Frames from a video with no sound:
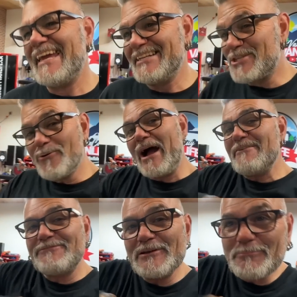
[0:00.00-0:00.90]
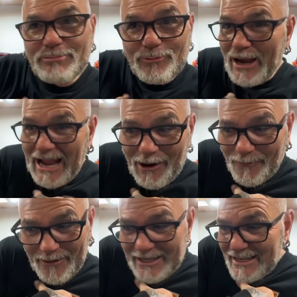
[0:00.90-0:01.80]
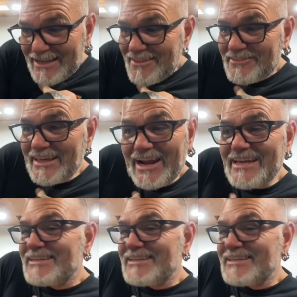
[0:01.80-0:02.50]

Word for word: Do I feel proud that I